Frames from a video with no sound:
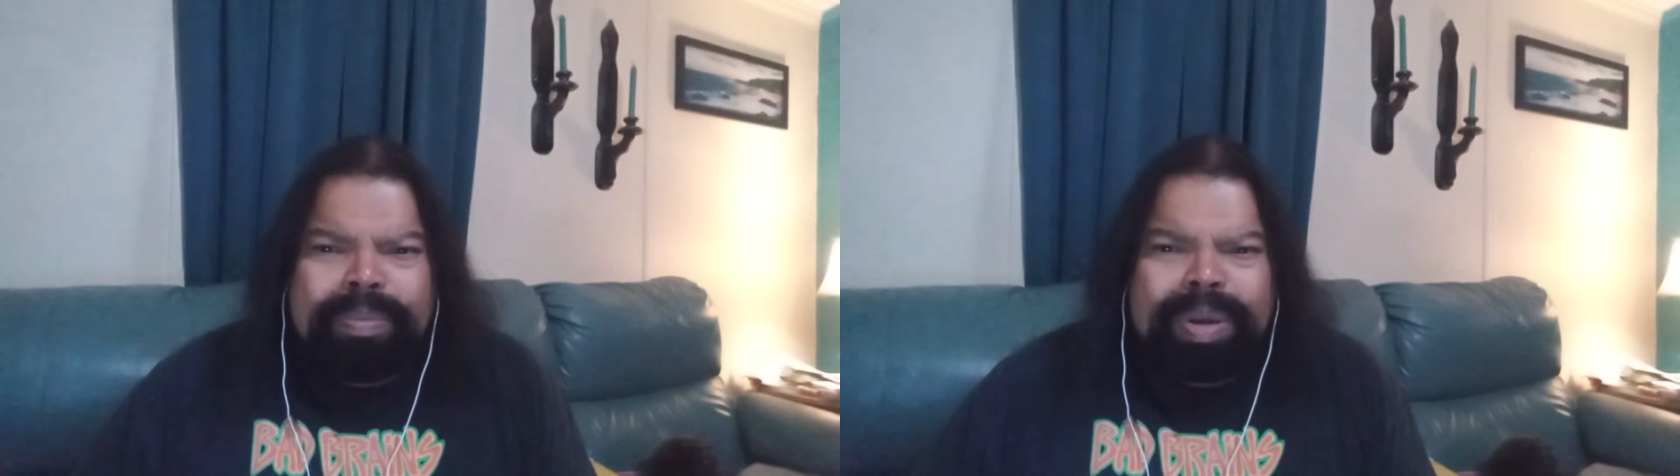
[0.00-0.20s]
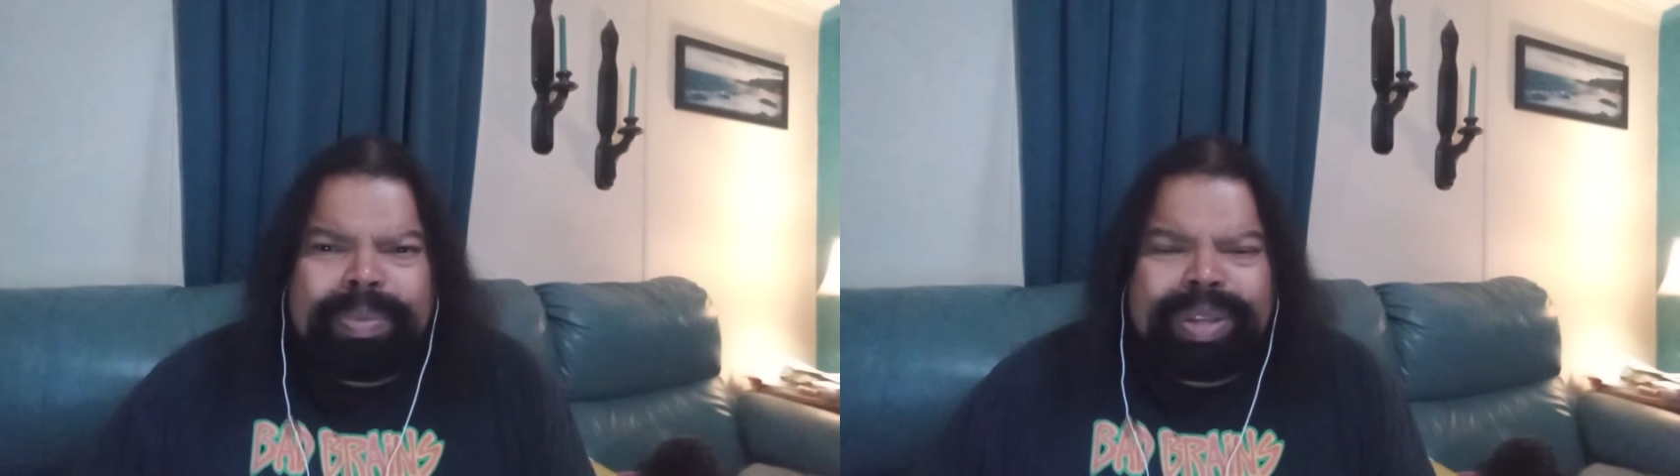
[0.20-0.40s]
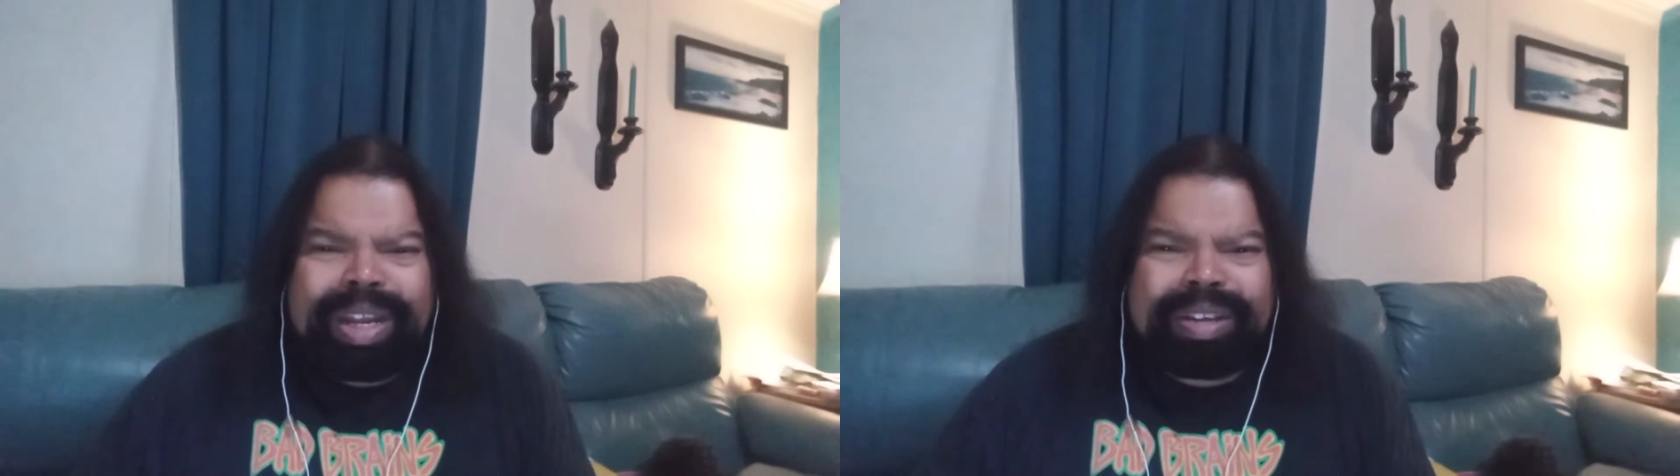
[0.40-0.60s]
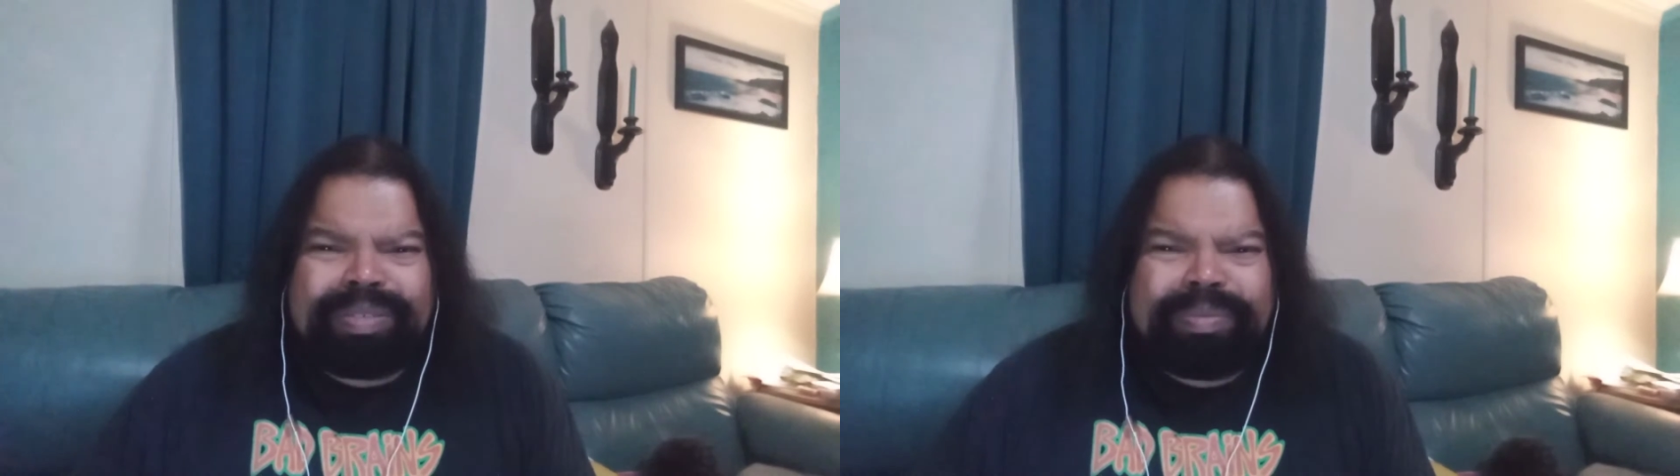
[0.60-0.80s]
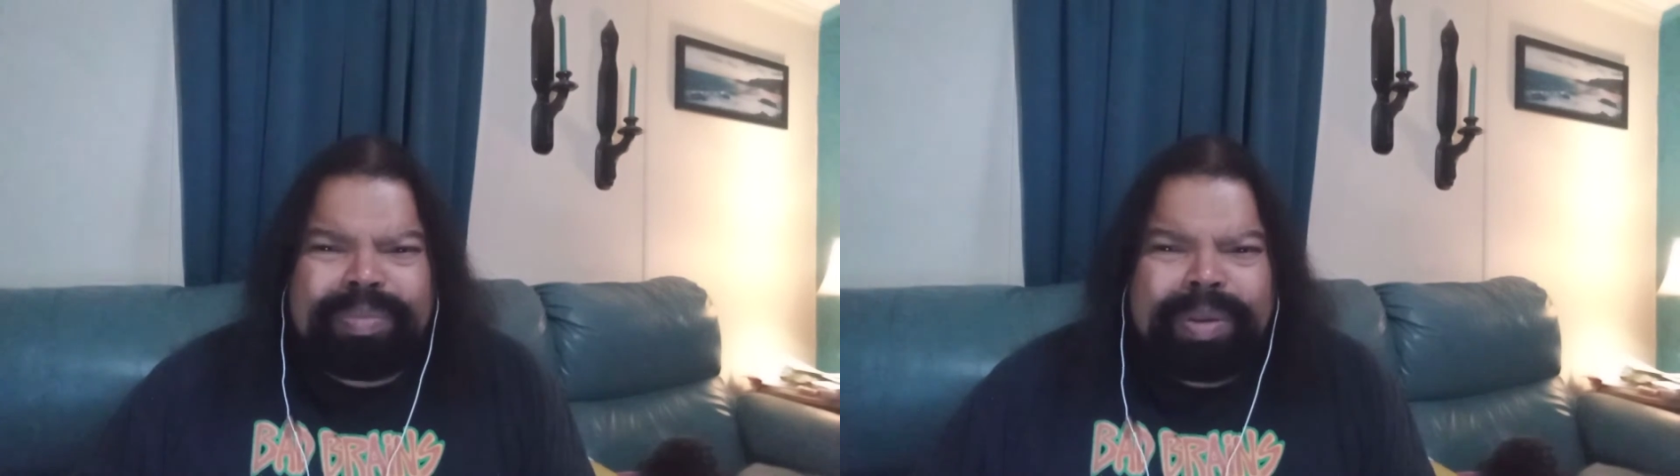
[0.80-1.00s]
maybe
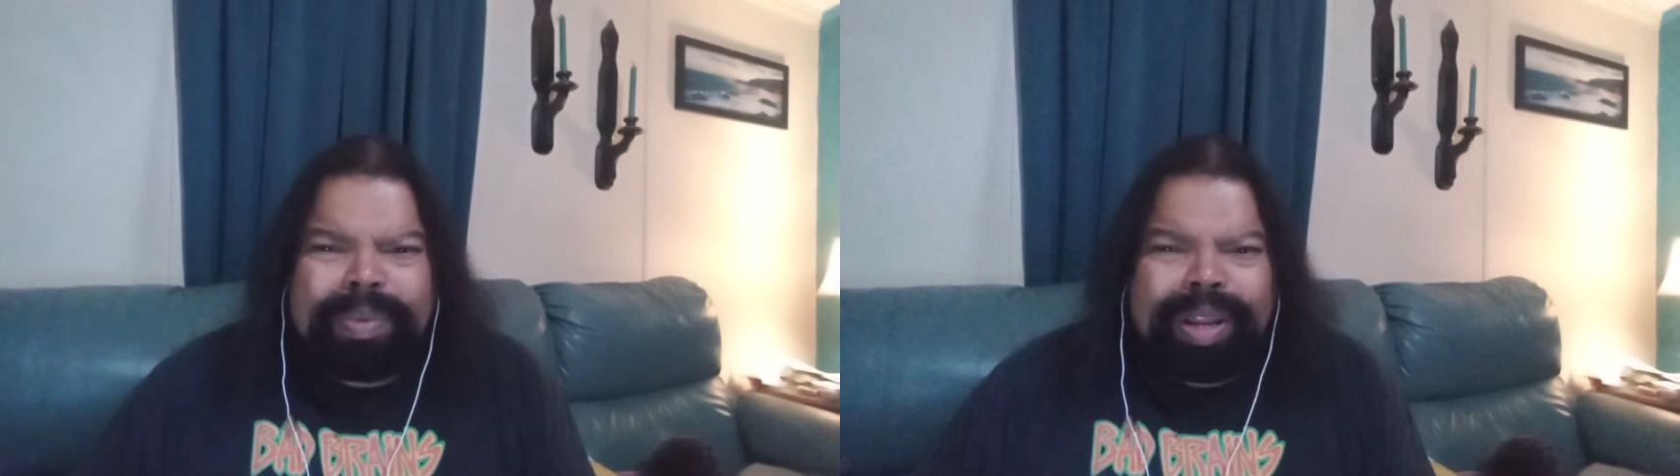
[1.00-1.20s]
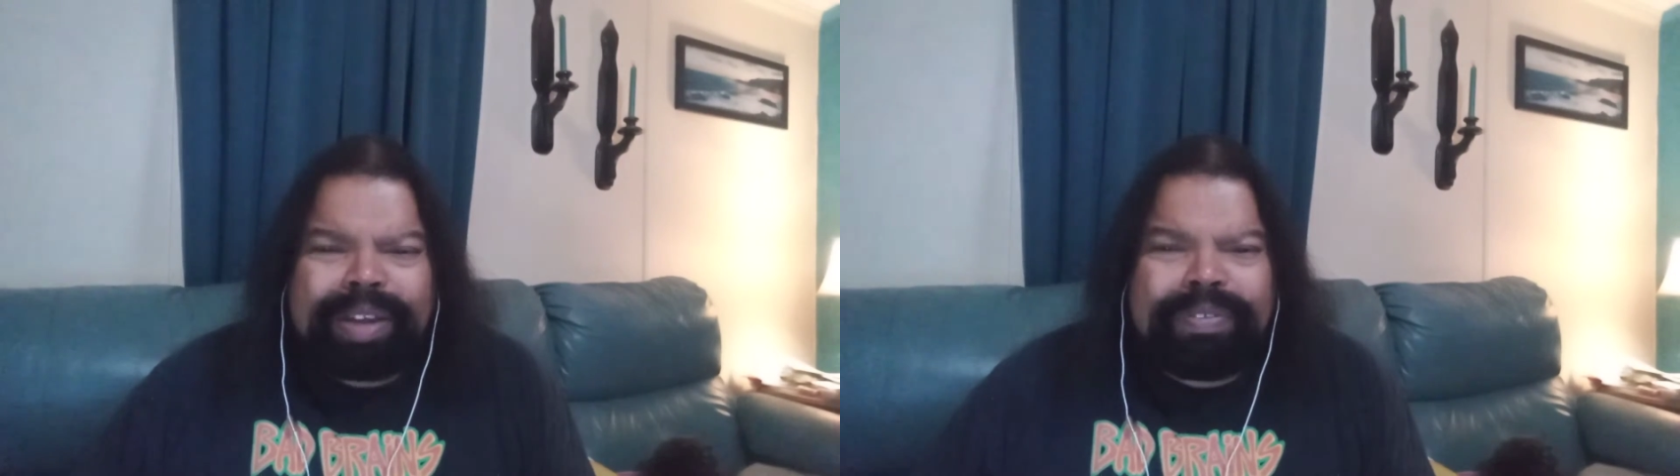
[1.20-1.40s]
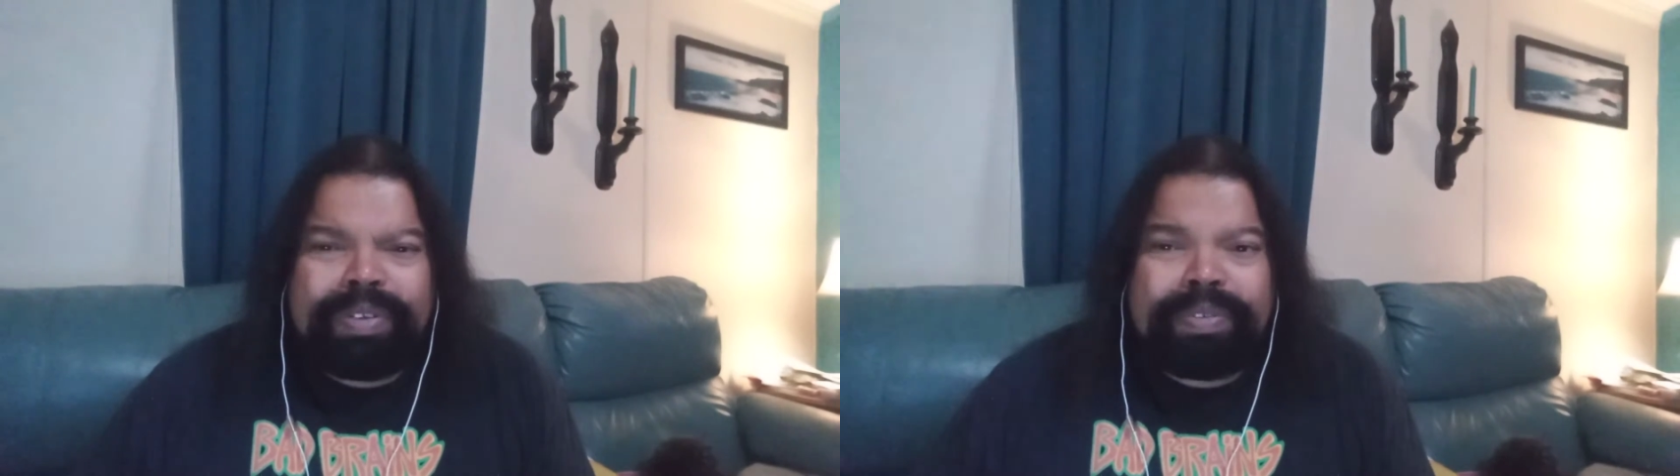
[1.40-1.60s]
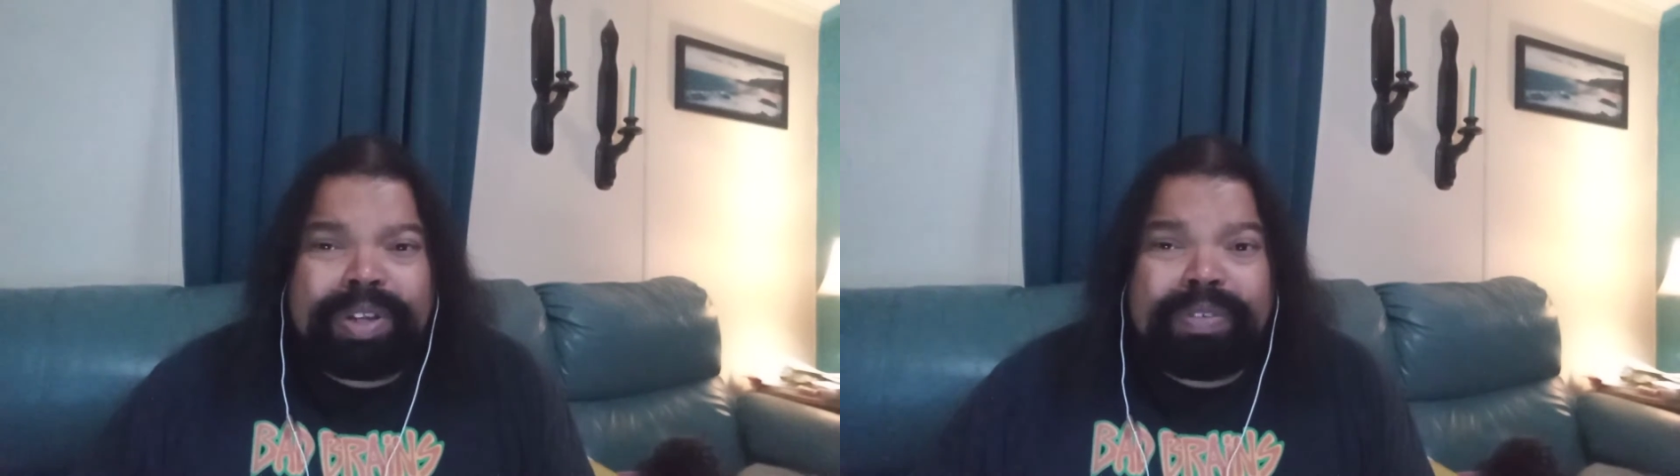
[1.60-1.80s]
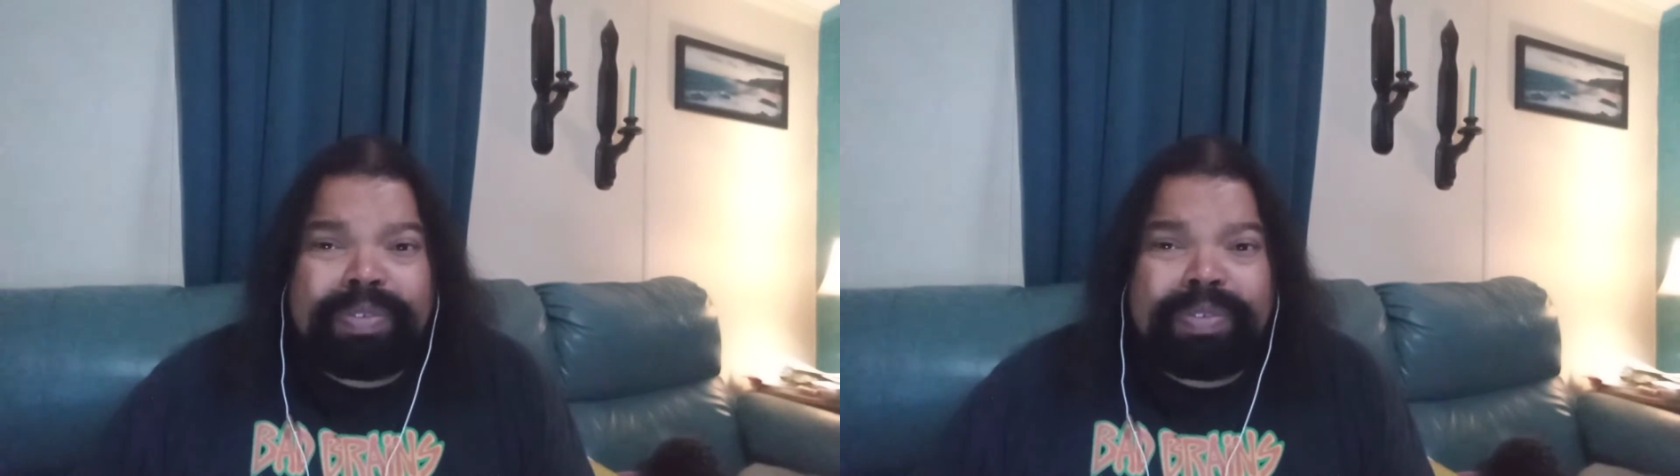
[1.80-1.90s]
about like 15